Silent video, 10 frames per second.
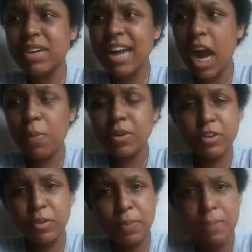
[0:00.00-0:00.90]
I helped
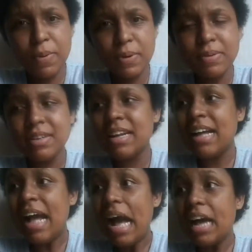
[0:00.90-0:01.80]
other people,
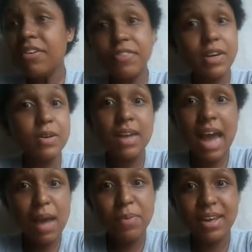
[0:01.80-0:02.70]
I felt
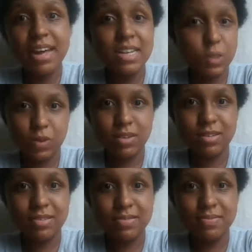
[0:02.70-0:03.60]
happy as
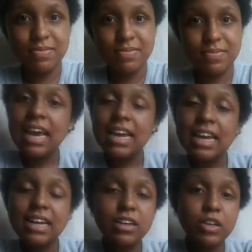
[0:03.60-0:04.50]
well. And I
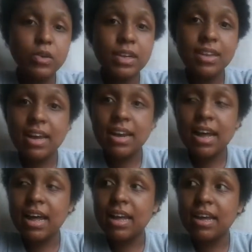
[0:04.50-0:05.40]
concluded that
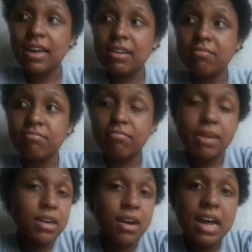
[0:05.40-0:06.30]
I may
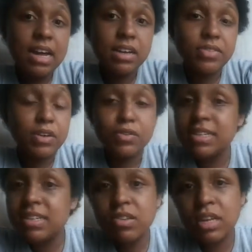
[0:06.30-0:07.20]
not have a
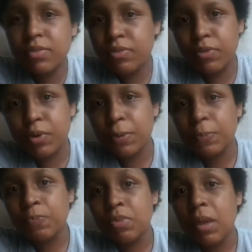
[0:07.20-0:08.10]
reason to live for,
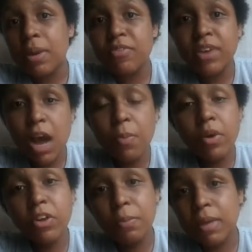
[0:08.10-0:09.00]
but if I help
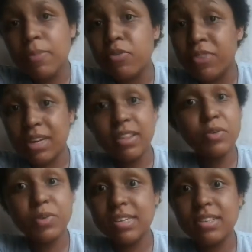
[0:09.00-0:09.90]
other people find the
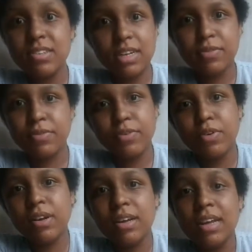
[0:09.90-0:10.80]
reason to live
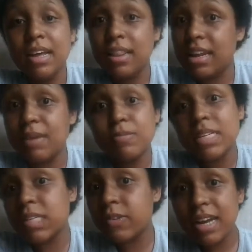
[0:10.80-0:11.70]
for, then I am
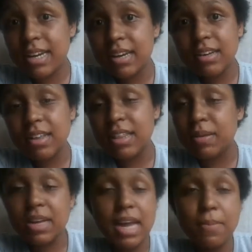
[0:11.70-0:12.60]
satisfied,
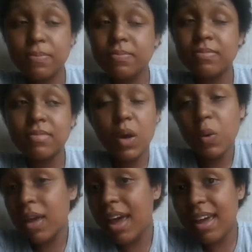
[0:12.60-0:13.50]
then I am
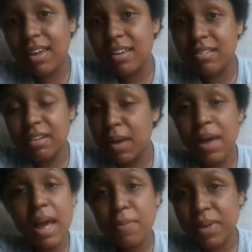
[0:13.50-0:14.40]
okay, I'm
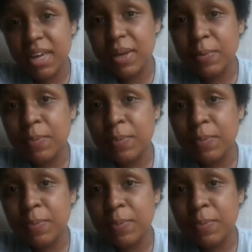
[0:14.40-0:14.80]
happy.